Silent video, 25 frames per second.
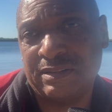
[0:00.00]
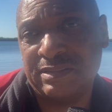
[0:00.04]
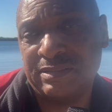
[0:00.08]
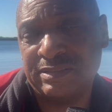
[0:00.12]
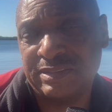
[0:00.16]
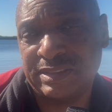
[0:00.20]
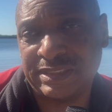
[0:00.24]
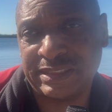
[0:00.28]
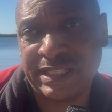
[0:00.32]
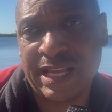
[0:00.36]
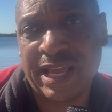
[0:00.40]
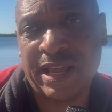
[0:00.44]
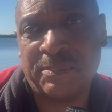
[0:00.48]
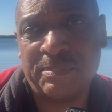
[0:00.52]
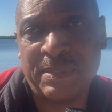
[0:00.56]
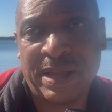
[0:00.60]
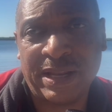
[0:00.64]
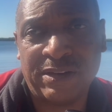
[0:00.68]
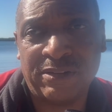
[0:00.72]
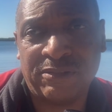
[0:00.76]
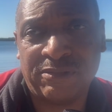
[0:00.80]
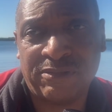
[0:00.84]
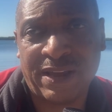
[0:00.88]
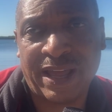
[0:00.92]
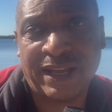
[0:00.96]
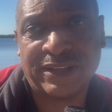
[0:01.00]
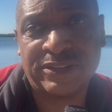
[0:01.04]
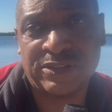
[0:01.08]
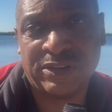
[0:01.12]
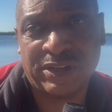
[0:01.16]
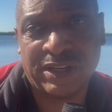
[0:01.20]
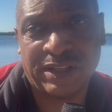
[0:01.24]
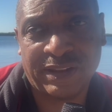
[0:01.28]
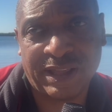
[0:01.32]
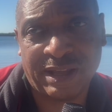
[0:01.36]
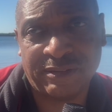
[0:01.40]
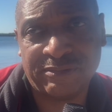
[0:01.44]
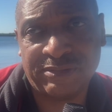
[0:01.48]
scale
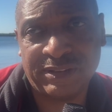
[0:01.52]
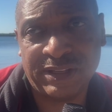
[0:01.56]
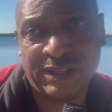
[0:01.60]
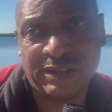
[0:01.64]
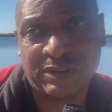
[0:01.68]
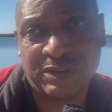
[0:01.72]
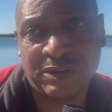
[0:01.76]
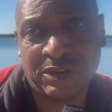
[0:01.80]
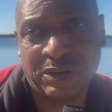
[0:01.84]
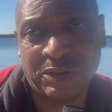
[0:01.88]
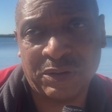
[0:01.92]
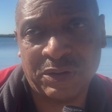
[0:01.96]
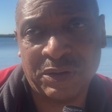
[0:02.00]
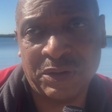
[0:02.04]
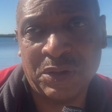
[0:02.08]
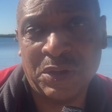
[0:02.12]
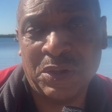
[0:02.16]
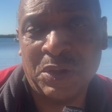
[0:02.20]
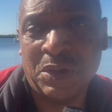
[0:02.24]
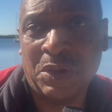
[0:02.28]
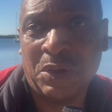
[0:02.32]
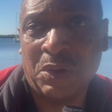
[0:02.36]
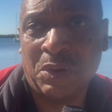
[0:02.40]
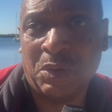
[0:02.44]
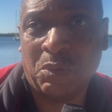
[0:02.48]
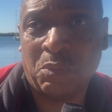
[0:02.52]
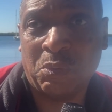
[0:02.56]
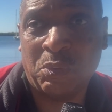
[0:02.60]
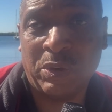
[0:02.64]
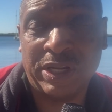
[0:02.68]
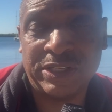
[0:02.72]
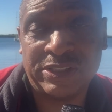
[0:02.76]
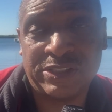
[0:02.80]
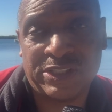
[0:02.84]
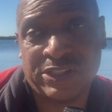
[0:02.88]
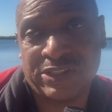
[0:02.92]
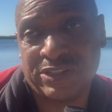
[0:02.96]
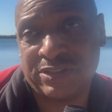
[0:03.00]
manufacturing of that vehicle,
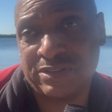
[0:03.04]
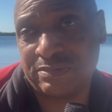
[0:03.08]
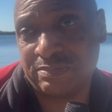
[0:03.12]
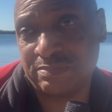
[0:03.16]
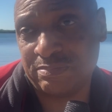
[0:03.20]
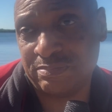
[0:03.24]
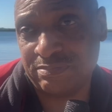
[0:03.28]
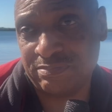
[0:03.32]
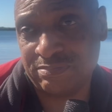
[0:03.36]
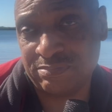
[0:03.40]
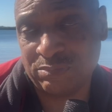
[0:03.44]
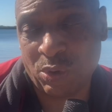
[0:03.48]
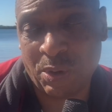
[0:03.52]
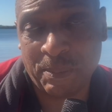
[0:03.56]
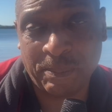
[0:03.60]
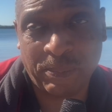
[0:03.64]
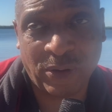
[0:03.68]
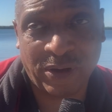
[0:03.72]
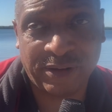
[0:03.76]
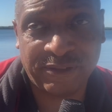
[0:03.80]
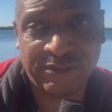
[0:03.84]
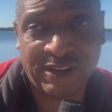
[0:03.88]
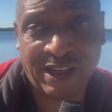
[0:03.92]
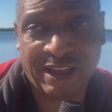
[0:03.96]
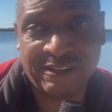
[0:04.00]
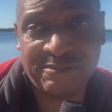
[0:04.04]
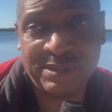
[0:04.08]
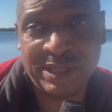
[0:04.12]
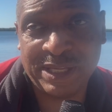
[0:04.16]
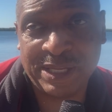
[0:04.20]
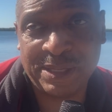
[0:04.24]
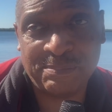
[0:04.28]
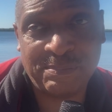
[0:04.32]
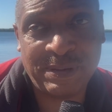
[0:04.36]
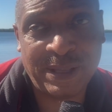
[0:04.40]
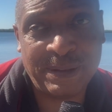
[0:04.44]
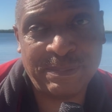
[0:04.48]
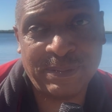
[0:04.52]
which 1.5
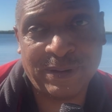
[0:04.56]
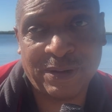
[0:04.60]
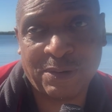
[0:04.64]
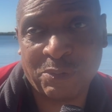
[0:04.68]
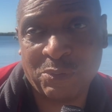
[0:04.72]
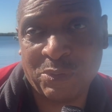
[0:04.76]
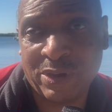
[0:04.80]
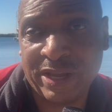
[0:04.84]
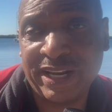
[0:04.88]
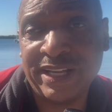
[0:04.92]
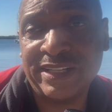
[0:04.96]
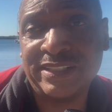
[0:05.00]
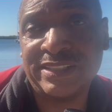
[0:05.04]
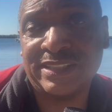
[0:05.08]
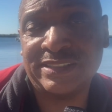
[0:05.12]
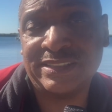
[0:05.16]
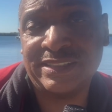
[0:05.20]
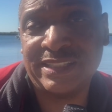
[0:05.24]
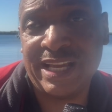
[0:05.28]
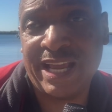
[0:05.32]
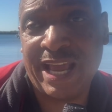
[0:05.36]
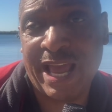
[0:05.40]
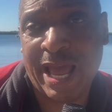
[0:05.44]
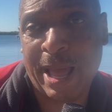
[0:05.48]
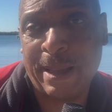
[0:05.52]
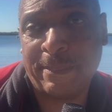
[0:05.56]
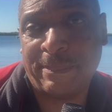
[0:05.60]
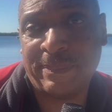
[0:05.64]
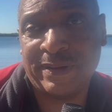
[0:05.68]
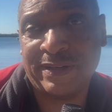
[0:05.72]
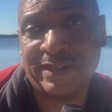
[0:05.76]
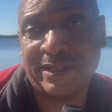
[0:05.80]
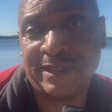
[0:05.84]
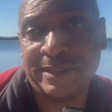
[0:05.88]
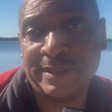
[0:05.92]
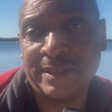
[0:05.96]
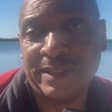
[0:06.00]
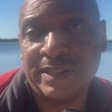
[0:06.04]
million people are waiting to see
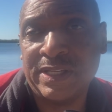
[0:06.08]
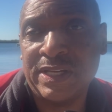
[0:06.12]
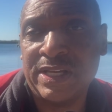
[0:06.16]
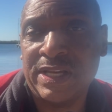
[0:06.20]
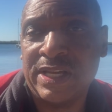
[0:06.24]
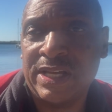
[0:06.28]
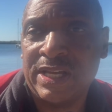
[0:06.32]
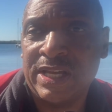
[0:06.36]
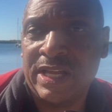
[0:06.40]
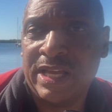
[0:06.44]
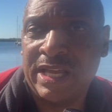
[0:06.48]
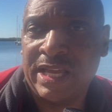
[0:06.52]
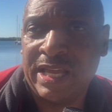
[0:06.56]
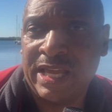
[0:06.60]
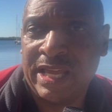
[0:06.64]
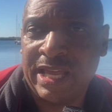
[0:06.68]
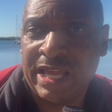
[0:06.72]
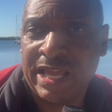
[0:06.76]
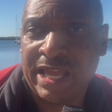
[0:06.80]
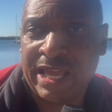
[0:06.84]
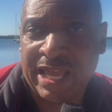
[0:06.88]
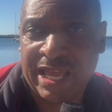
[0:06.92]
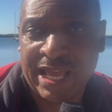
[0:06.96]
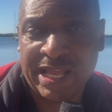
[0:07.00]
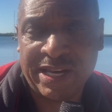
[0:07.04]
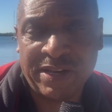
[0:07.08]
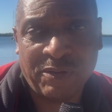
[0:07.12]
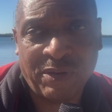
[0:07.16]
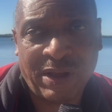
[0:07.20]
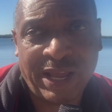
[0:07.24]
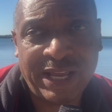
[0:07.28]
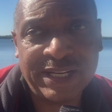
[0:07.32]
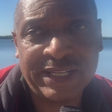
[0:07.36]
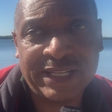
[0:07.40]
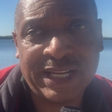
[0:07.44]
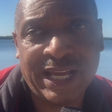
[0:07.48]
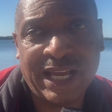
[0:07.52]
happen. At any rate,